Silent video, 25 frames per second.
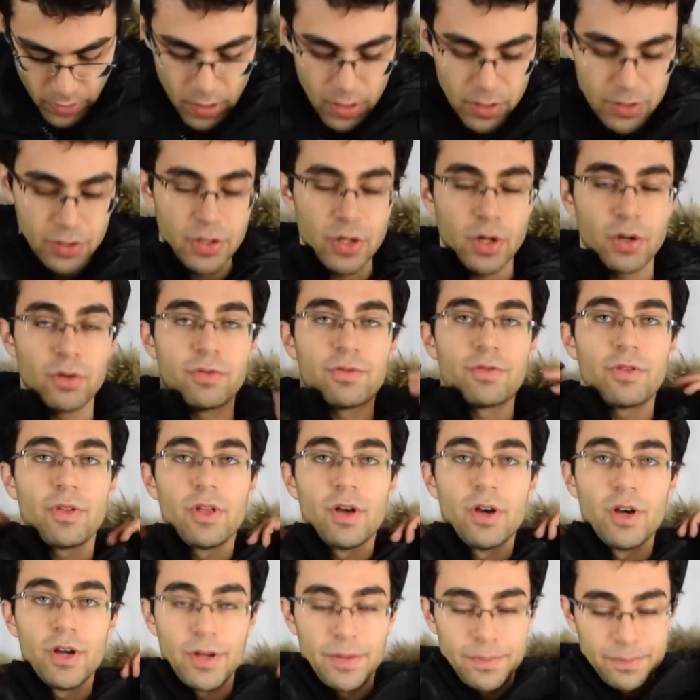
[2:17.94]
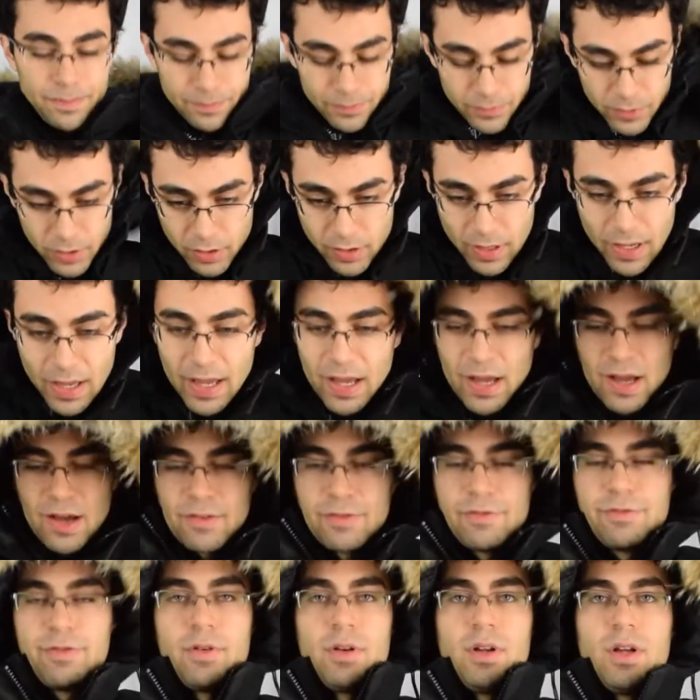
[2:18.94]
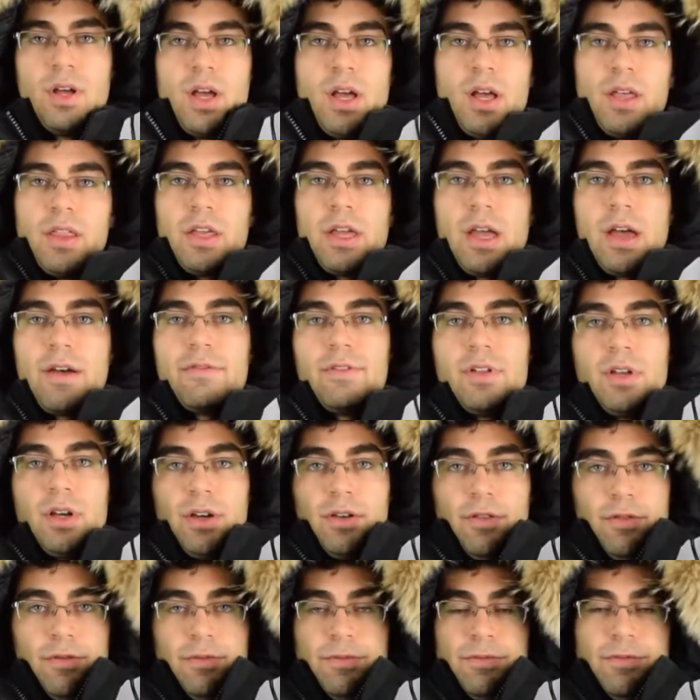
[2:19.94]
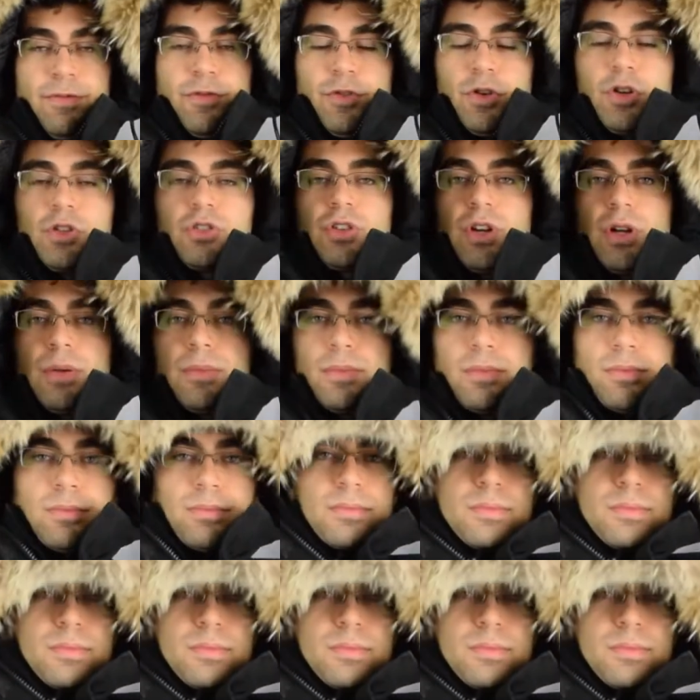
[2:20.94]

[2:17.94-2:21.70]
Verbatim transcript: so for the hood, you have, they have the fur trim